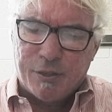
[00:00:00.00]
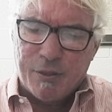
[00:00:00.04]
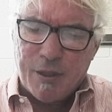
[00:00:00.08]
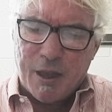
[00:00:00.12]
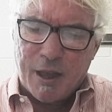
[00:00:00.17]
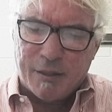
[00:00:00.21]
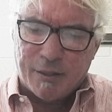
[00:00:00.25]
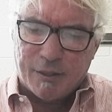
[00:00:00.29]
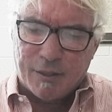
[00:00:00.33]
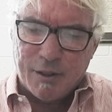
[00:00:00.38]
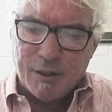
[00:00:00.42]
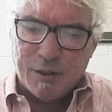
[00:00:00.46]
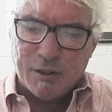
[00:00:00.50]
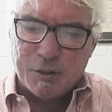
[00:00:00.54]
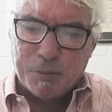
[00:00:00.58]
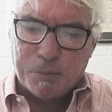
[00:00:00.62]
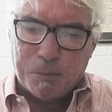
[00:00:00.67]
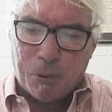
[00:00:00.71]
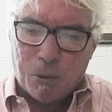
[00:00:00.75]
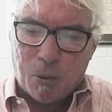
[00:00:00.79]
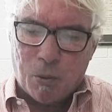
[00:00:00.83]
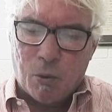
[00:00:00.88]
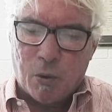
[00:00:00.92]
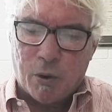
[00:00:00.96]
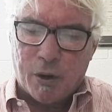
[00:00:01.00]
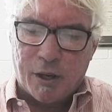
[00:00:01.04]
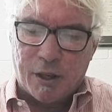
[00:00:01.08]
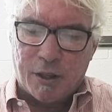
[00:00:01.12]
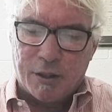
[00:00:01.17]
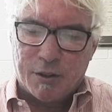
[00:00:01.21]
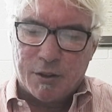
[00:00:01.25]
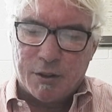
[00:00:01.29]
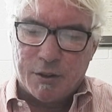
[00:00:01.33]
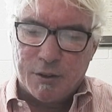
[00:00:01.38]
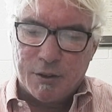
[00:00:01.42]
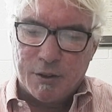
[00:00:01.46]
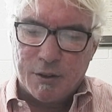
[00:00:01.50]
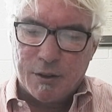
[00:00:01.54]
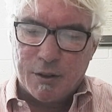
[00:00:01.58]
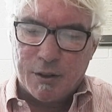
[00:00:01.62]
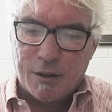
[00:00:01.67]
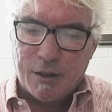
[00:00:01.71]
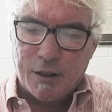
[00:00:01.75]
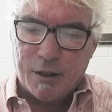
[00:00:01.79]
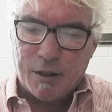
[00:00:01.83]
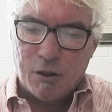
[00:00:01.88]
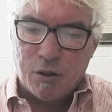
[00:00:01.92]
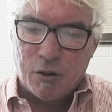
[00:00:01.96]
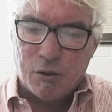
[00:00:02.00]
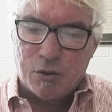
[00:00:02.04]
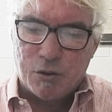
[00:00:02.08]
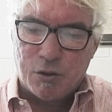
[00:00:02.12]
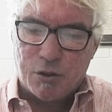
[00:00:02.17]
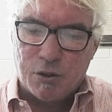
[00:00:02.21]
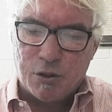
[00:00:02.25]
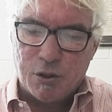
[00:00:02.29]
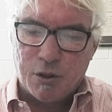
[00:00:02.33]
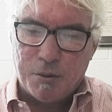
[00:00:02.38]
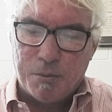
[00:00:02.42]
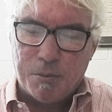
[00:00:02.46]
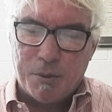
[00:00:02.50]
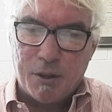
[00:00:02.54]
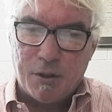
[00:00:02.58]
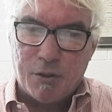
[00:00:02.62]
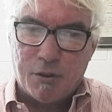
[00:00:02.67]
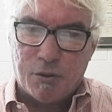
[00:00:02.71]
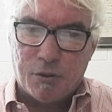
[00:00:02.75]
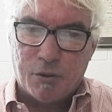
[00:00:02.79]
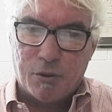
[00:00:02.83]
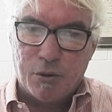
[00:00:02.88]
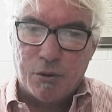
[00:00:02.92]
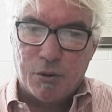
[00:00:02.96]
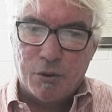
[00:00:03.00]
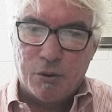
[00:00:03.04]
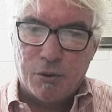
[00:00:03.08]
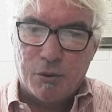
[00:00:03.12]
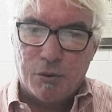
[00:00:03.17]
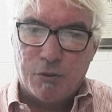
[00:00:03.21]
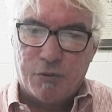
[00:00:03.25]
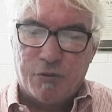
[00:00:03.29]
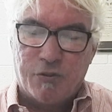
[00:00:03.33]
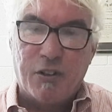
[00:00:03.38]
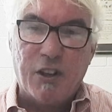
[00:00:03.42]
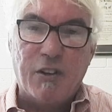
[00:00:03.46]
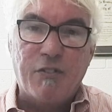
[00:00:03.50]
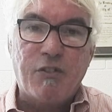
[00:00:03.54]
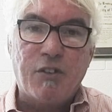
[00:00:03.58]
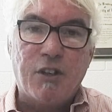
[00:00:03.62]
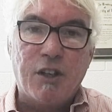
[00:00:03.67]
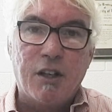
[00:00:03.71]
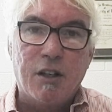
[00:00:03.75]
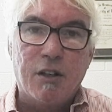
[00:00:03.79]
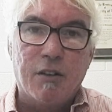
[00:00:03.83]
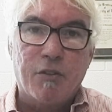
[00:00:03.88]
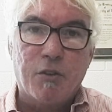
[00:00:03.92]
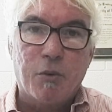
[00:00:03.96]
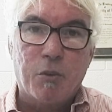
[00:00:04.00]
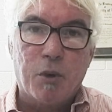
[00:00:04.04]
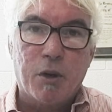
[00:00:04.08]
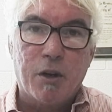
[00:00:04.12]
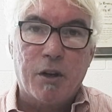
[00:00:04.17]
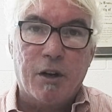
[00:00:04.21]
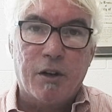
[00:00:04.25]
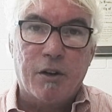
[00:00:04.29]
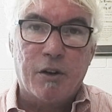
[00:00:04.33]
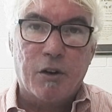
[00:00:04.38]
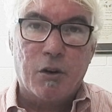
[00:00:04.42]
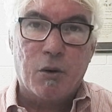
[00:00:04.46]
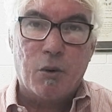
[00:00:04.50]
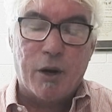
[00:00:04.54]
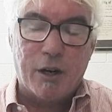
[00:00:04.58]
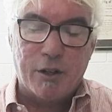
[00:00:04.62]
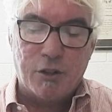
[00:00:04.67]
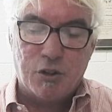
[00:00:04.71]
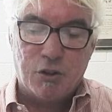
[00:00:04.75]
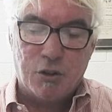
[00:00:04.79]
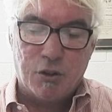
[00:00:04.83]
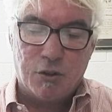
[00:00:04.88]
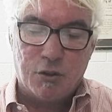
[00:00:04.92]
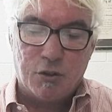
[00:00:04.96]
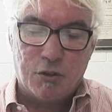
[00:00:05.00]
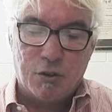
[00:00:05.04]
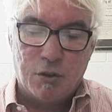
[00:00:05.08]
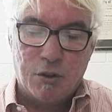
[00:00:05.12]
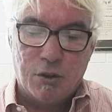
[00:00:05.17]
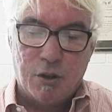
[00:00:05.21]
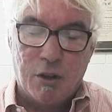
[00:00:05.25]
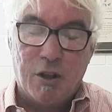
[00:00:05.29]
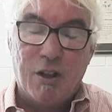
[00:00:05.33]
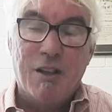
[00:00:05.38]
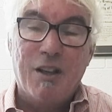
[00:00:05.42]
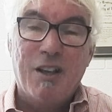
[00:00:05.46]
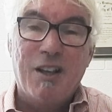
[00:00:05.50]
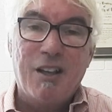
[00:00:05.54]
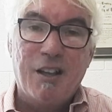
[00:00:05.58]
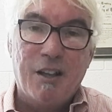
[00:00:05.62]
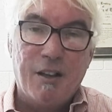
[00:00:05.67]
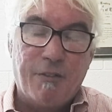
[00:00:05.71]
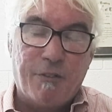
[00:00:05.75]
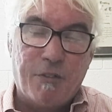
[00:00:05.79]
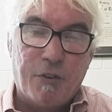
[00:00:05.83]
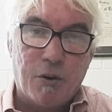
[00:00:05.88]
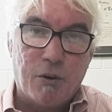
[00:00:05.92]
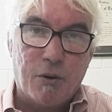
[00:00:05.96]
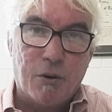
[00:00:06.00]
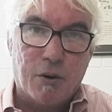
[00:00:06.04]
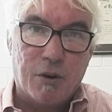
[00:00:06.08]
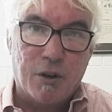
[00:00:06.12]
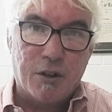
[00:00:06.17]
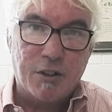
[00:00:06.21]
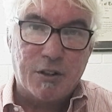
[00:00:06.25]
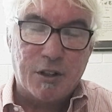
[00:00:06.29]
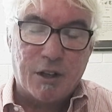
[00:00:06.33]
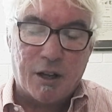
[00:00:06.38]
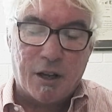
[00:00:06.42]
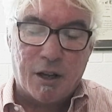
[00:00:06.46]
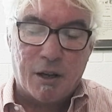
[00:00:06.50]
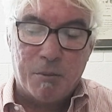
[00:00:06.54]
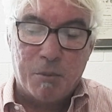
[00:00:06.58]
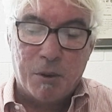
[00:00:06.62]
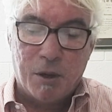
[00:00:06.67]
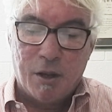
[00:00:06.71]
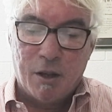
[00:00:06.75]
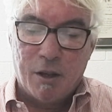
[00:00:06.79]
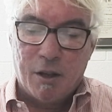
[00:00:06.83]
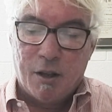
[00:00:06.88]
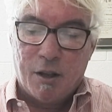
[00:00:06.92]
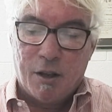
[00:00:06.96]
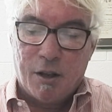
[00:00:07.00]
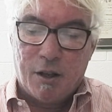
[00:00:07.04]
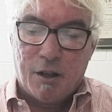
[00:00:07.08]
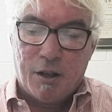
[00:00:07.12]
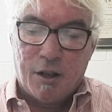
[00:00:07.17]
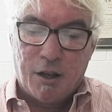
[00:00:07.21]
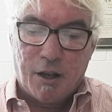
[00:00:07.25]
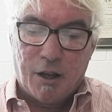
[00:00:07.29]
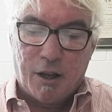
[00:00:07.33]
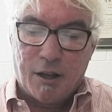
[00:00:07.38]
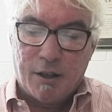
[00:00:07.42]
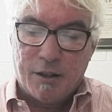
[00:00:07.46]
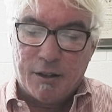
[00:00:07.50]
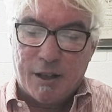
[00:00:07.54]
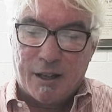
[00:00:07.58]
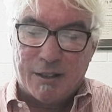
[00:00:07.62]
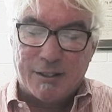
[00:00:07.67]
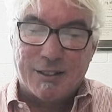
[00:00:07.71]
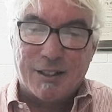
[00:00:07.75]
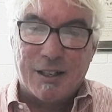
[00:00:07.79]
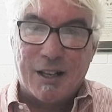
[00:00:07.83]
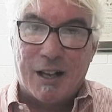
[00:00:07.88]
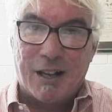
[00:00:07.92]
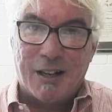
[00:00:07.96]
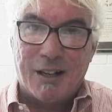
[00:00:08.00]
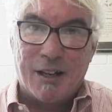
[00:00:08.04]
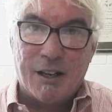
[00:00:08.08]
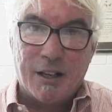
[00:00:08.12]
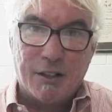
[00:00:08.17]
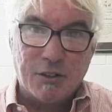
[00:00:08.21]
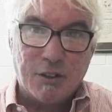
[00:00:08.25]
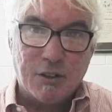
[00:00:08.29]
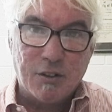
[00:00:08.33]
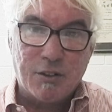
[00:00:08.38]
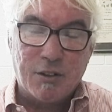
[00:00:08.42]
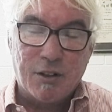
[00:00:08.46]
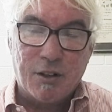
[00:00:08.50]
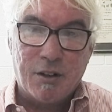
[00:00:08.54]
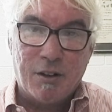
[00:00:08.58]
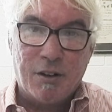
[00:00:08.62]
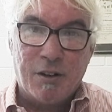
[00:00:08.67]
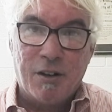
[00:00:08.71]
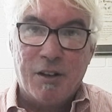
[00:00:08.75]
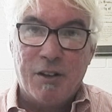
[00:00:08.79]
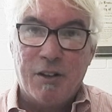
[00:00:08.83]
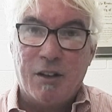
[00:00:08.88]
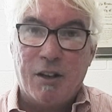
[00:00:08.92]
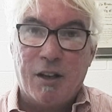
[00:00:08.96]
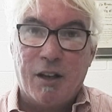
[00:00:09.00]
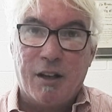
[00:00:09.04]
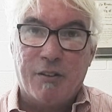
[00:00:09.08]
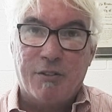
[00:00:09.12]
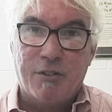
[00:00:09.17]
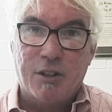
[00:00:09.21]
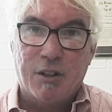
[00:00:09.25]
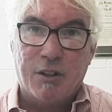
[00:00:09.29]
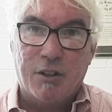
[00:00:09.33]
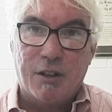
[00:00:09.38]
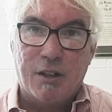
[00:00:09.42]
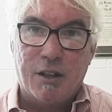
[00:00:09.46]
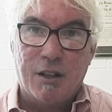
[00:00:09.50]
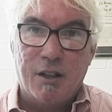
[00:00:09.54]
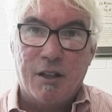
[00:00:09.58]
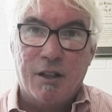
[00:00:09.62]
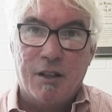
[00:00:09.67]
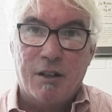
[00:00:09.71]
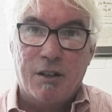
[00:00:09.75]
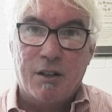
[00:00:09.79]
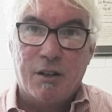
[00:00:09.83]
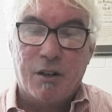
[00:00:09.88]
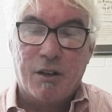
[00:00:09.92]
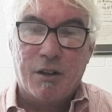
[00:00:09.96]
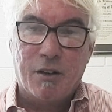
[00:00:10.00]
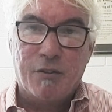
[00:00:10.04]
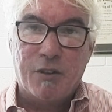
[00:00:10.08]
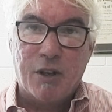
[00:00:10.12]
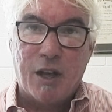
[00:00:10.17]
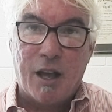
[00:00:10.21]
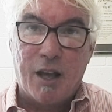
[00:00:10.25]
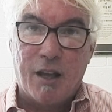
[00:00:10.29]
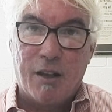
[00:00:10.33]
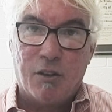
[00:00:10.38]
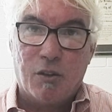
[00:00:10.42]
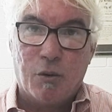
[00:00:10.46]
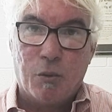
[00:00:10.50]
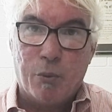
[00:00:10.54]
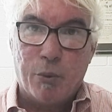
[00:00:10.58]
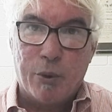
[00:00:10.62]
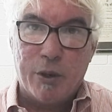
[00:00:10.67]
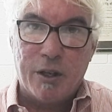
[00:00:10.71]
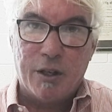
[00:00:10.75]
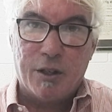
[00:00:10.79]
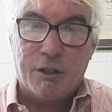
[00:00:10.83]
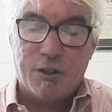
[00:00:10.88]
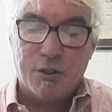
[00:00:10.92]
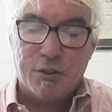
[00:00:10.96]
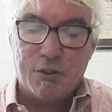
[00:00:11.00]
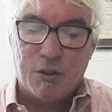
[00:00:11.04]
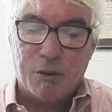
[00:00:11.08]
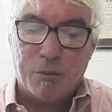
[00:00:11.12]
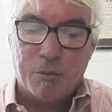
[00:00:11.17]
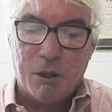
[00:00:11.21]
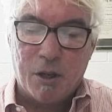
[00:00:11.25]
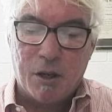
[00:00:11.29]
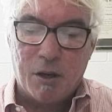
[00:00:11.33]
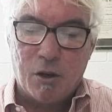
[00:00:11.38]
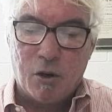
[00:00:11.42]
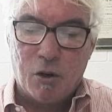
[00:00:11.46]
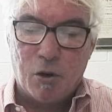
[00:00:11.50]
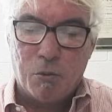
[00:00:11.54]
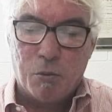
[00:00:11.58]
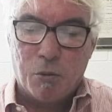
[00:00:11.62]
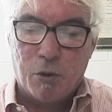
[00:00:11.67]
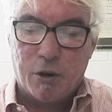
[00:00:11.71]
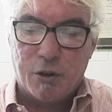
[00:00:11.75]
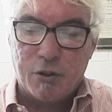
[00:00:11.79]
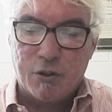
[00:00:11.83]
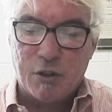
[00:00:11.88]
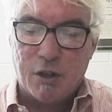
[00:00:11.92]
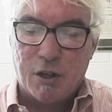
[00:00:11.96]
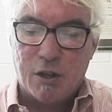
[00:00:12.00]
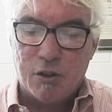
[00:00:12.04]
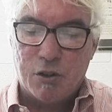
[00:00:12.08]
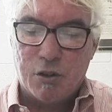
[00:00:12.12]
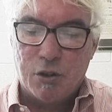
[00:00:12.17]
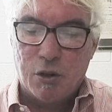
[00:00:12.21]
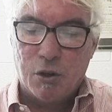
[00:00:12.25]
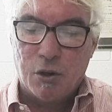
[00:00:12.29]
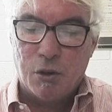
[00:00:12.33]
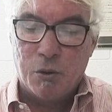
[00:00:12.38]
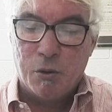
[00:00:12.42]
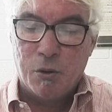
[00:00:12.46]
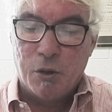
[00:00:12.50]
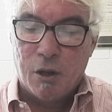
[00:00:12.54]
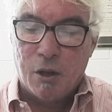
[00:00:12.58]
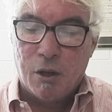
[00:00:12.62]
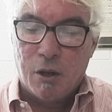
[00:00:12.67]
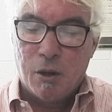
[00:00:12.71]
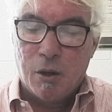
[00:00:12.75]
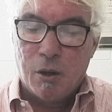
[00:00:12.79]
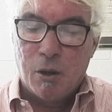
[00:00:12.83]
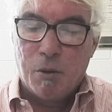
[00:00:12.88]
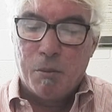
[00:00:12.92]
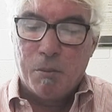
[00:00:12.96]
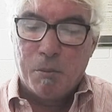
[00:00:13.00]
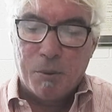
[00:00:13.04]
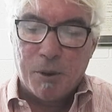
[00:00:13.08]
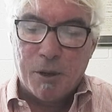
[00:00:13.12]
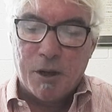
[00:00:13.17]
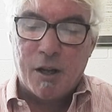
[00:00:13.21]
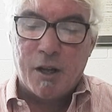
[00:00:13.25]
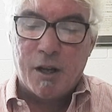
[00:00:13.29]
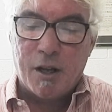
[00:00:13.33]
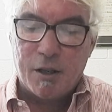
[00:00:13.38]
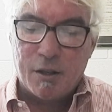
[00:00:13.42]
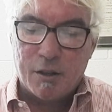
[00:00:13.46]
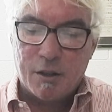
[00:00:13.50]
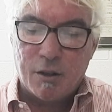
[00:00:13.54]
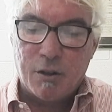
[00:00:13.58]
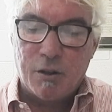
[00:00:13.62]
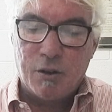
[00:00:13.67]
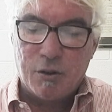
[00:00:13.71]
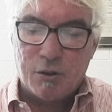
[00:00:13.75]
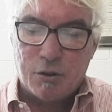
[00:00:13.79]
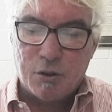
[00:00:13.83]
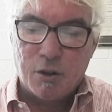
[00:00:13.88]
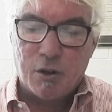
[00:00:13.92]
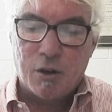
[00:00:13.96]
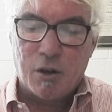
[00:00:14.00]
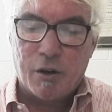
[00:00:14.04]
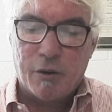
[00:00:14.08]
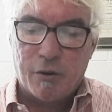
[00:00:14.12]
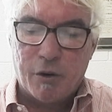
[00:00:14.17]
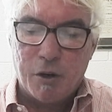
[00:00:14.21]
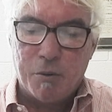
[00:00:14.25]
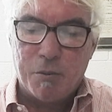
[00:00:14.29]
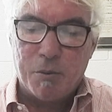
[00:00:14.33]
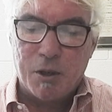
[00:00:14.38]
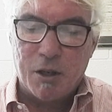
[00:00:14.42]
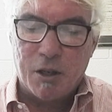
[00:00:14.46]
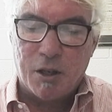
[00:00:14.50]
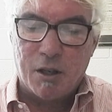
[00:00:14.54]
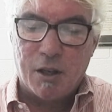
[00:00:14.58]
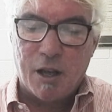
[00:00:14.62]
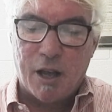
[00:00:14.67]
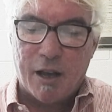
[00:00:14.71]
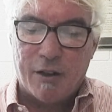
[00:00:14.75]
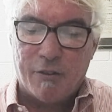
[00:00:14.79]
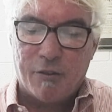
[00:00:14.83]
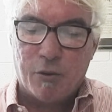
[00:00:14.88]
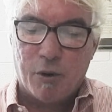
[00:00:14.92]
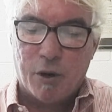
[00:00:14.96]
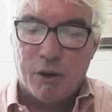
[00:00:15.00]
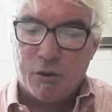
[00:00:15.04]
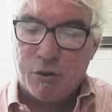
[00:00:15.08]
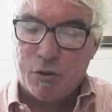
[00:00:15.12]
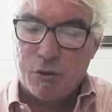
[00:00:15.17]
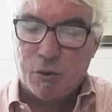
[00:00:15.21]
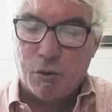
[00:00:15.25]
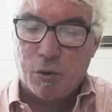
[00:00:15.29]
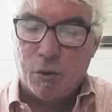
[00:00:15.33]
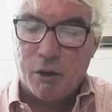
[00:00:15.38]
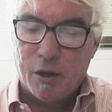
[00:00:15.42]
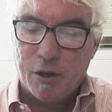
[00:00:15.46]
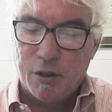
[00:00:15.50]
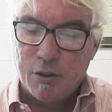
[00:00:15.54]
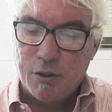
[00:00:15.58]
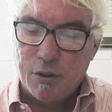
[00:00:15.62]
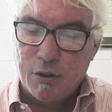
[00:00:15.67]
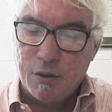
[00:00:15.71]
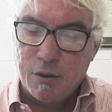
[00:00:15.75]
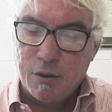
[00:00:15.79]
At this point, you should be through 50 of the 100 questions if you're on time. That's not necessary. You have till the end of the 8th week to submit homework set 2, but you should already be halfway through it